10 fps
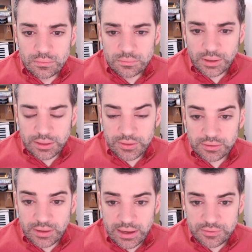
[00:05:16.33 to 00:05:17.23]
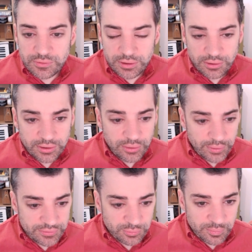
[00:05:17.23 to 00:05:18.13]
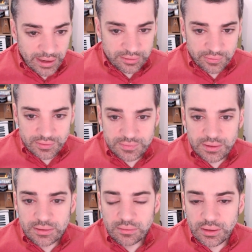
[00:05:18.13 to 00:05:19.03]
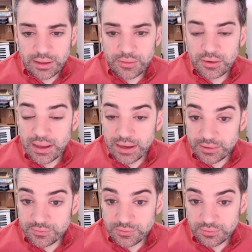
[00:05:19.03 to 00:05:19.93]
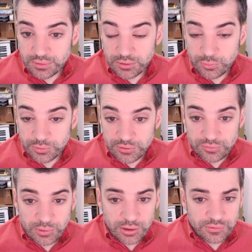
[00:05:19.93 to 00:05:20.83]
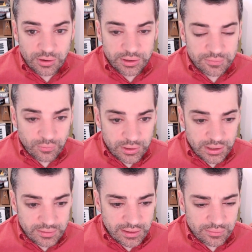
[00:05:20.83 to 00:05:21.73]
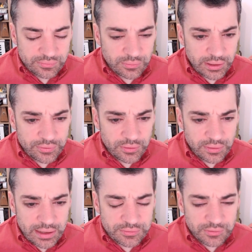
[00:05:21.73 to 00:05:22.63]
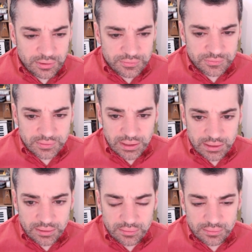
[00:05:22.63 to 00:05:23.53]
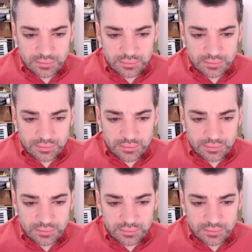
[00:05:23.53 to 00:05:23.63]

Like the legs on it. Okay, right, so we're back to this. Like the legs, in quotation marks, on a forty-eight down. So like the legs on a snake.